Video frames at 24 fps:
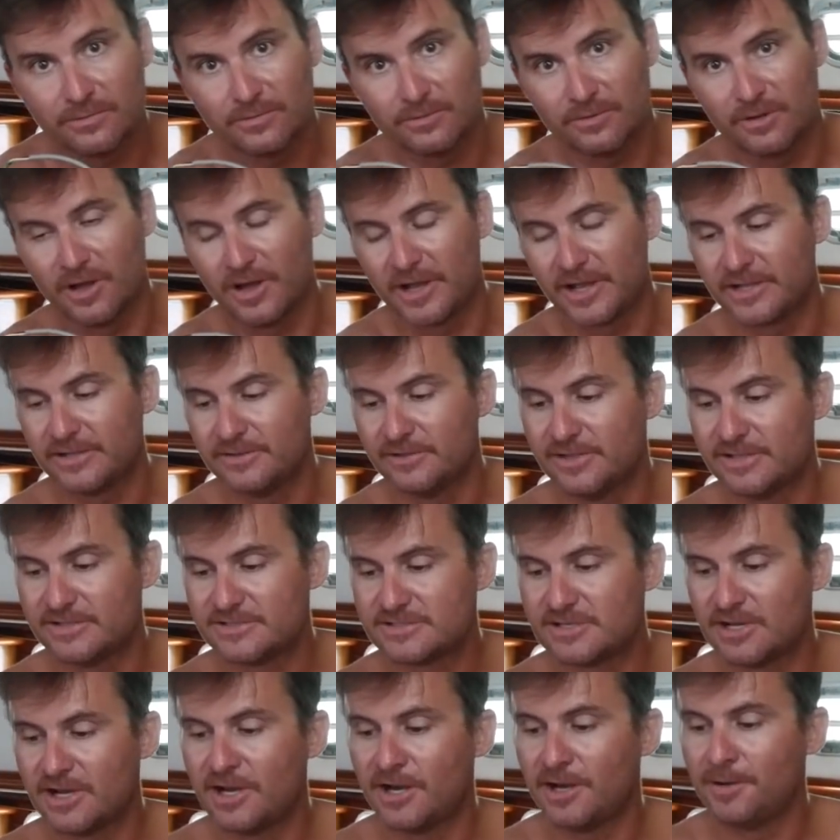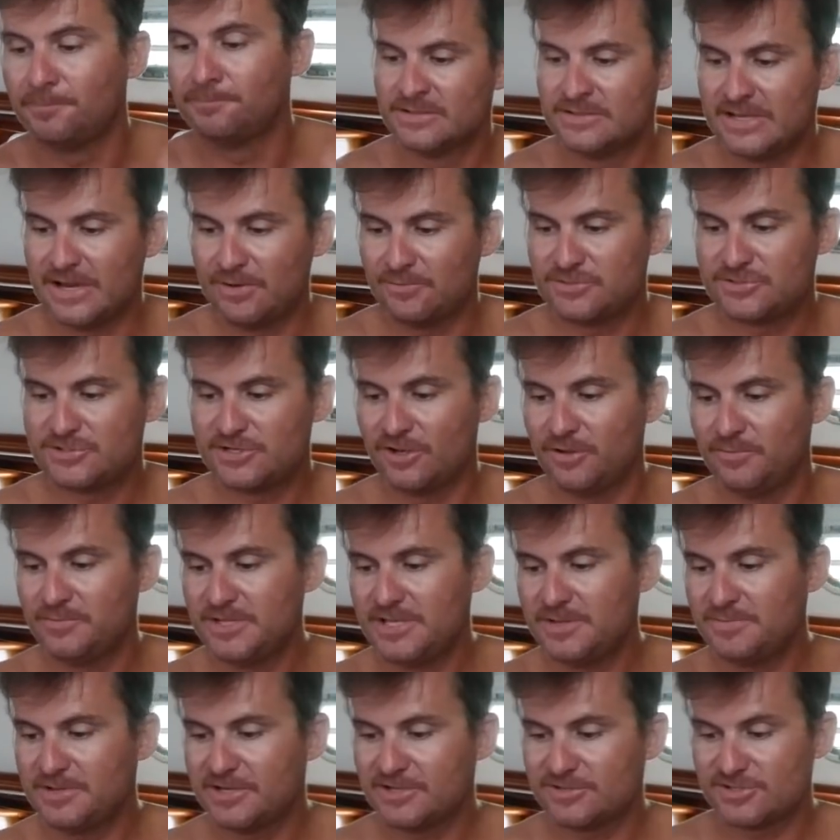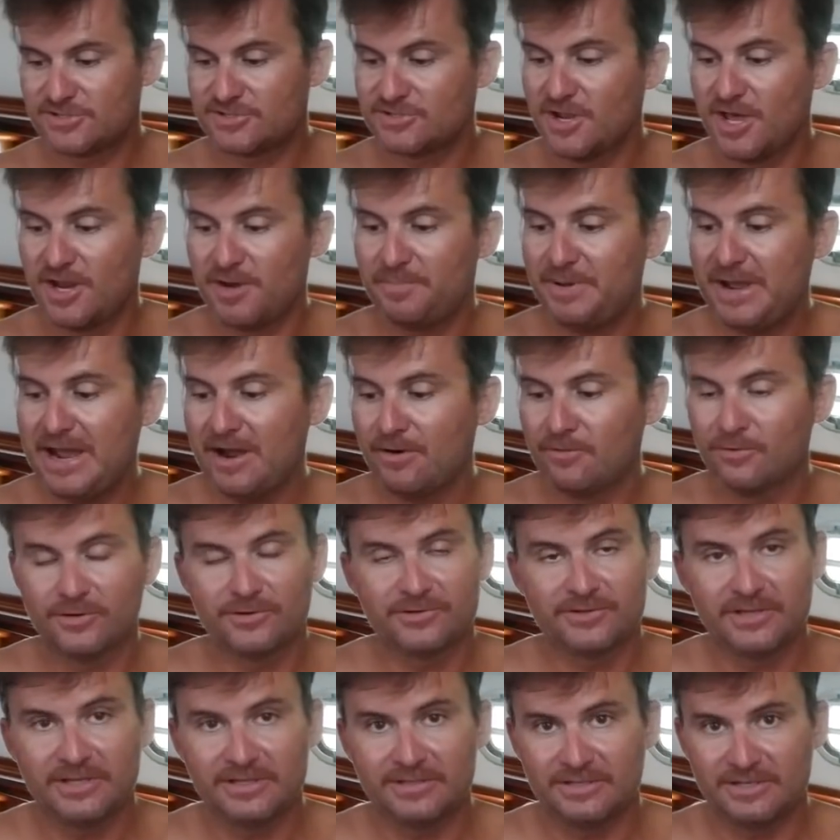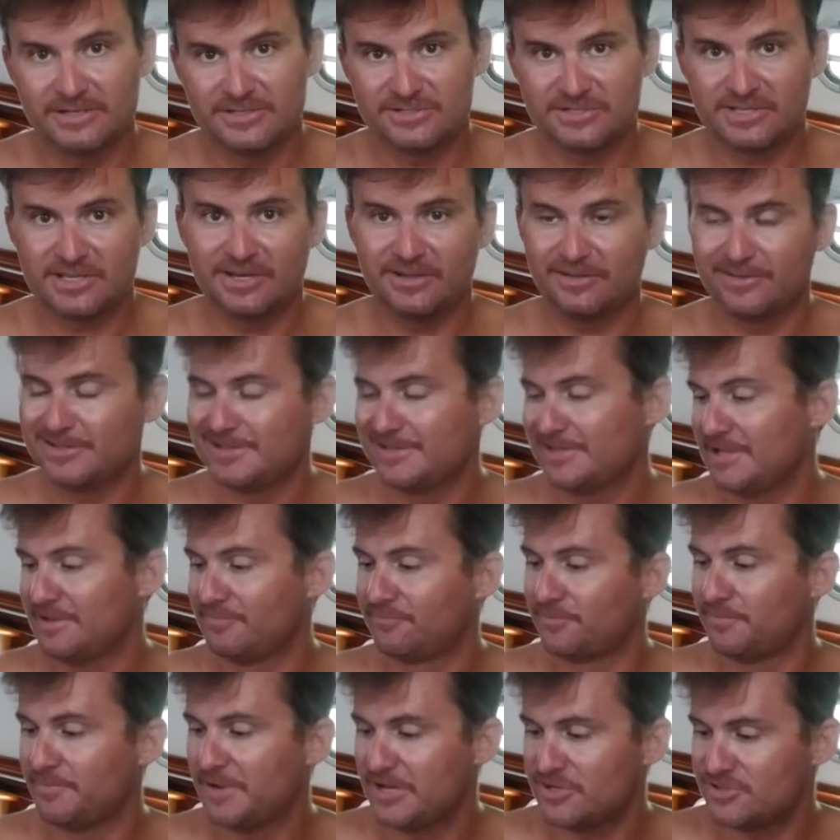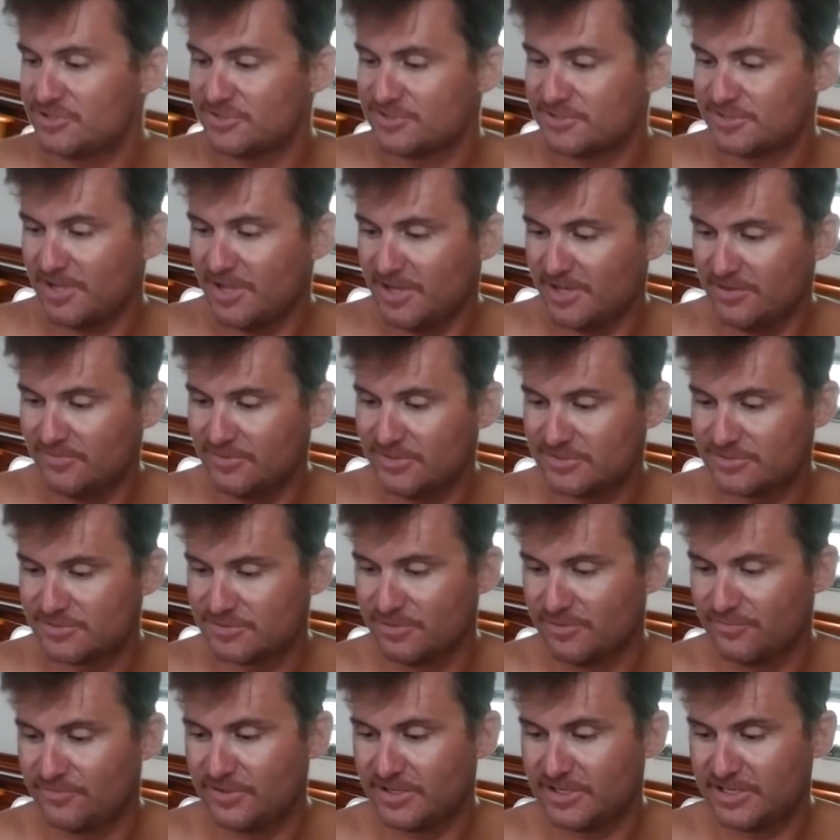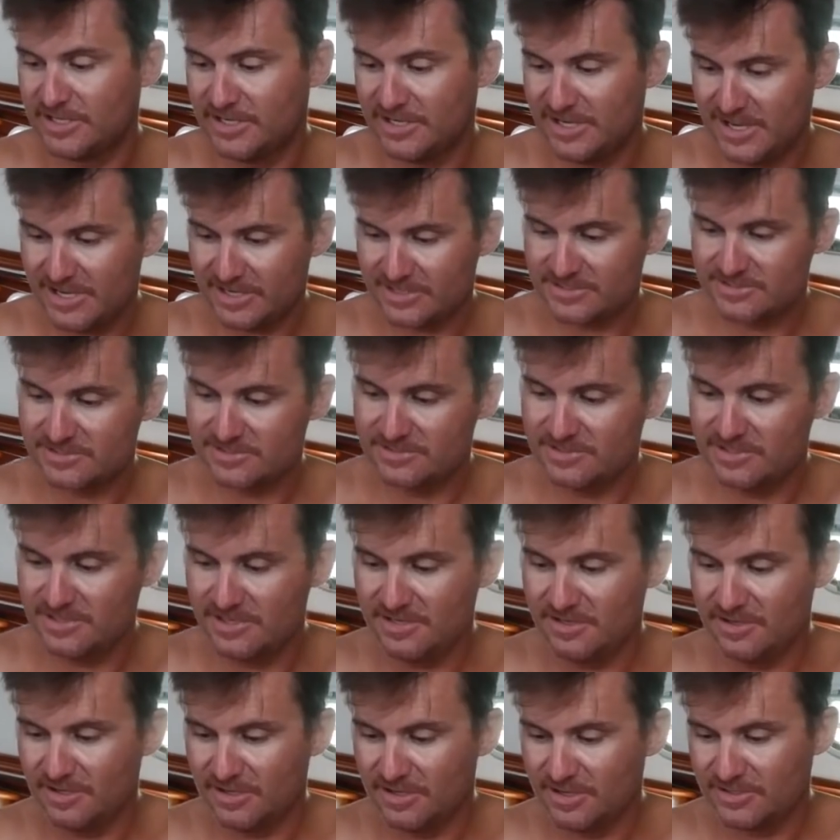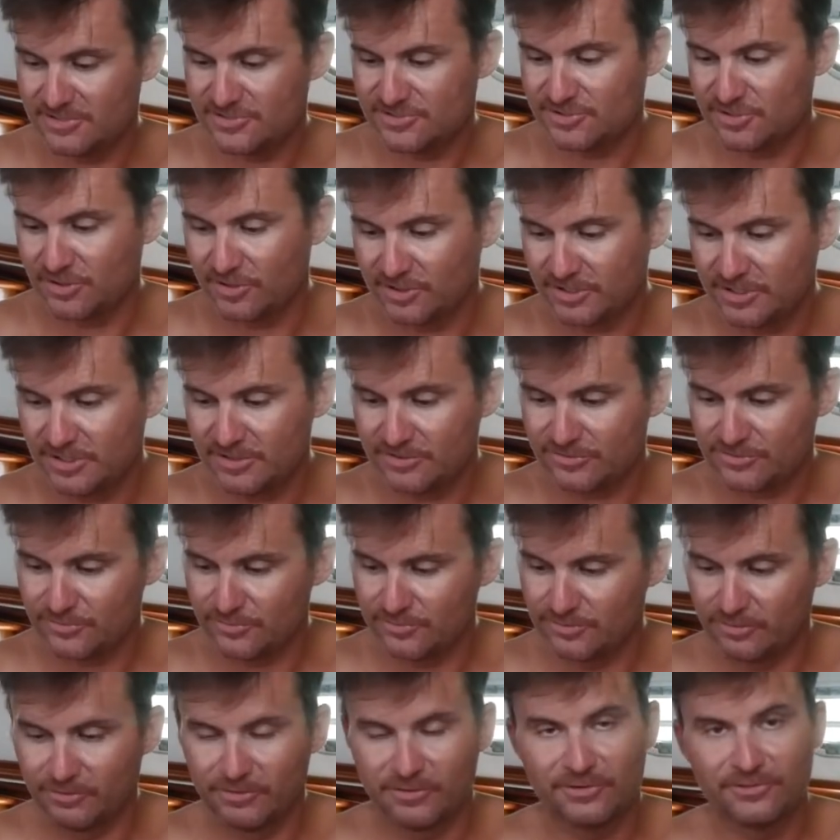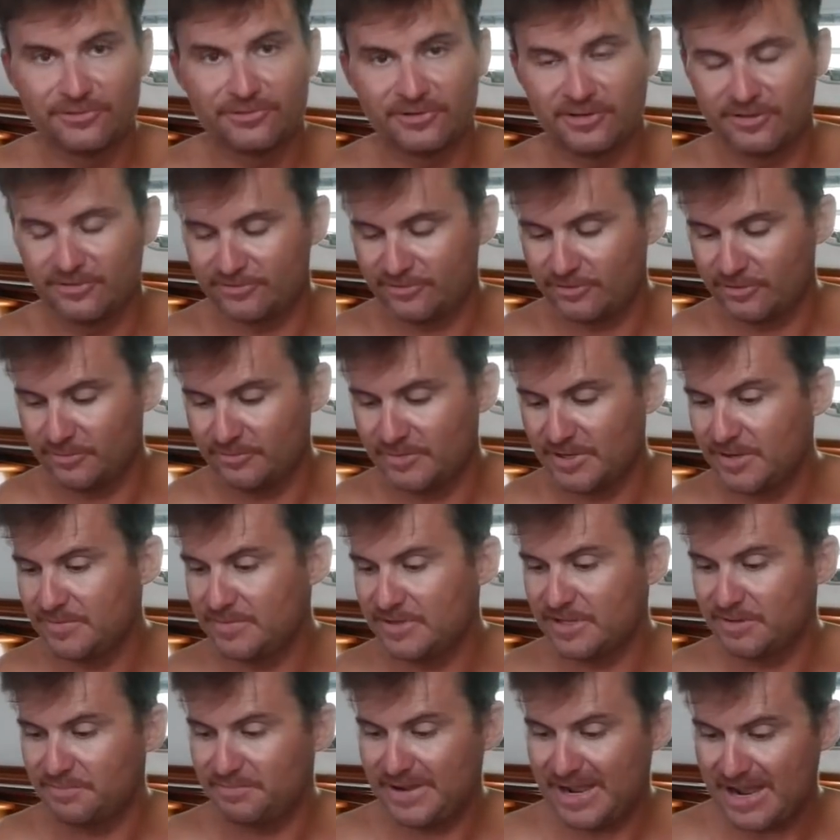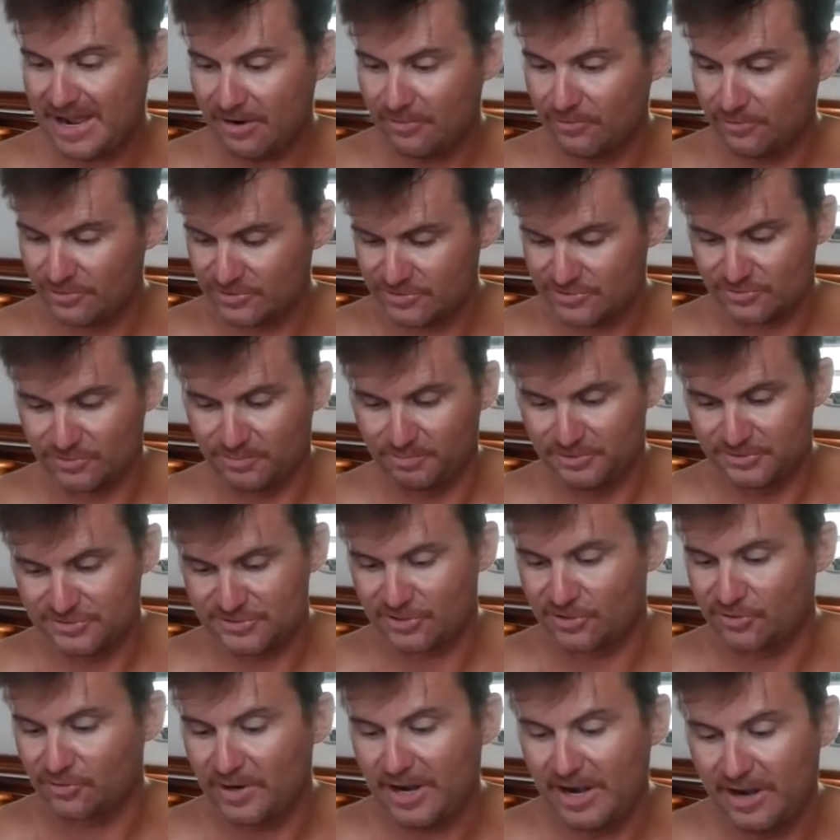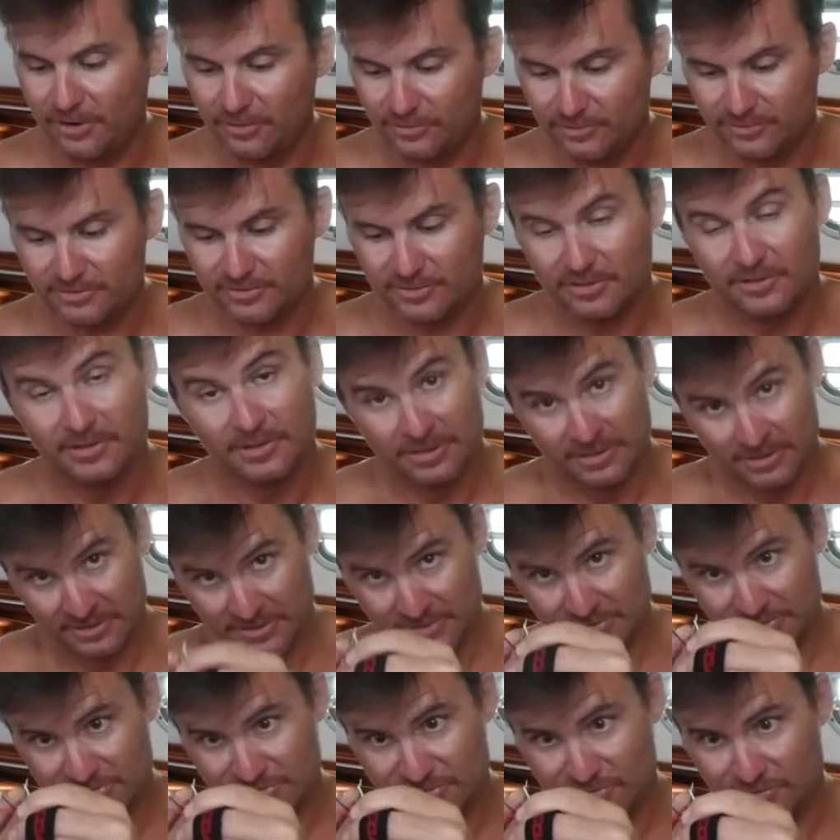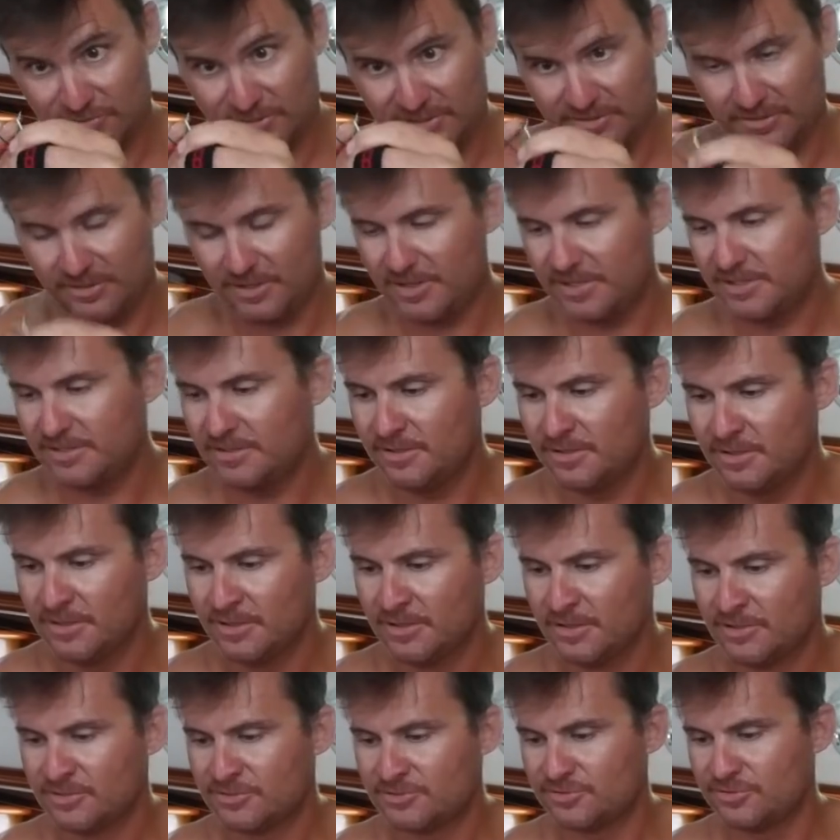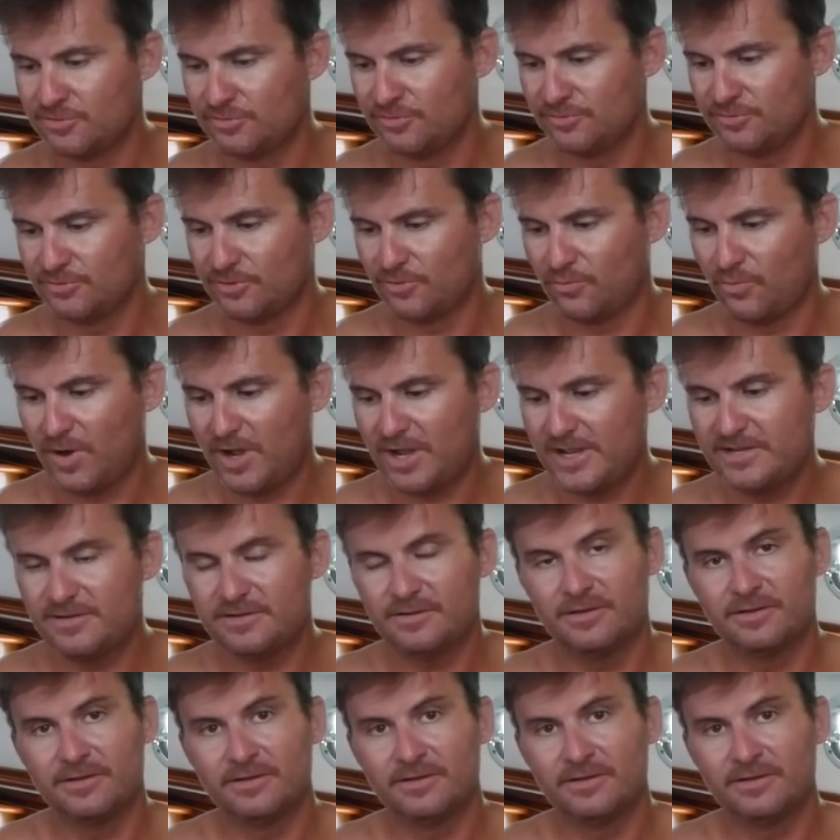line that would tell me, because it's not a power thing, that it's kind of the information side of it. So if it connects the circuit through the little sensor, maybe it powers or puts a ground, this green line, to the white.